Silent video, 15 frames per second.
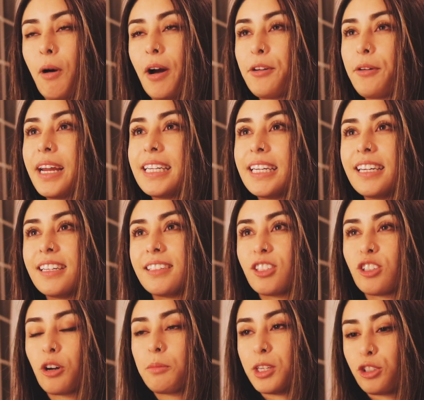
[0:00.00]
Why do I need
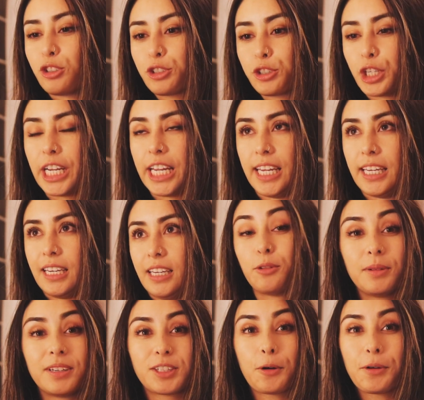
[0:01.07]
so much screen?
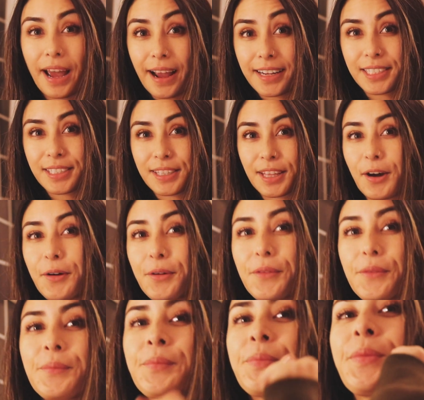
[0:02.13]
It'll be so nice though.
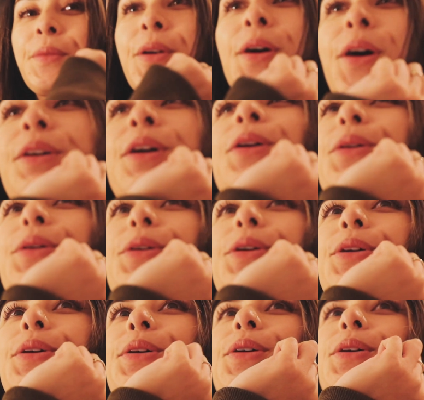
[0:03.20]

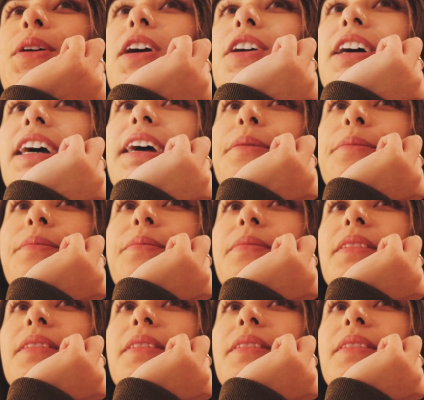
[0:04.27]
Ooh, okay.